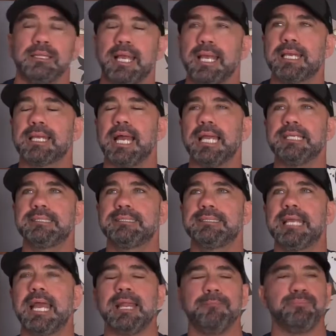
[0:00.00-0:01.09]
Like I
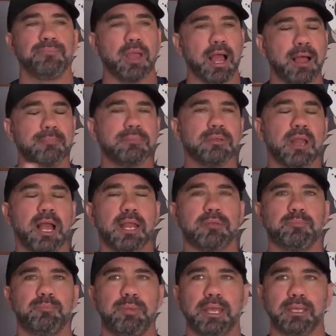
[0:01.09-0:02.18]
said, I'm
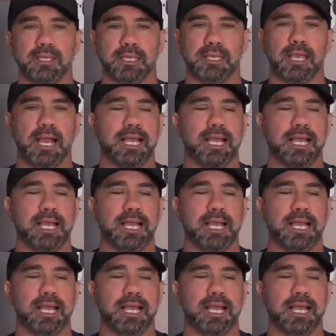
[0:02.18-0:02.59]
not picky.